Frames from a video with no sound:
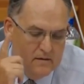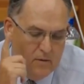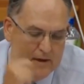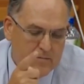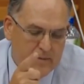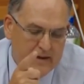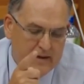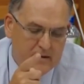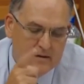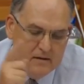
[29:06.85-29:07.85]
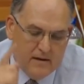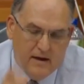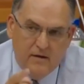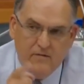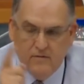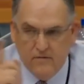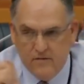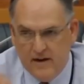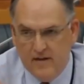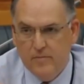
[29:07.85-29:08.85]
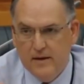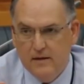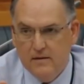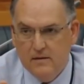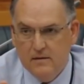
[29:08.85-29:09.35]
1 billion down from 5 billion.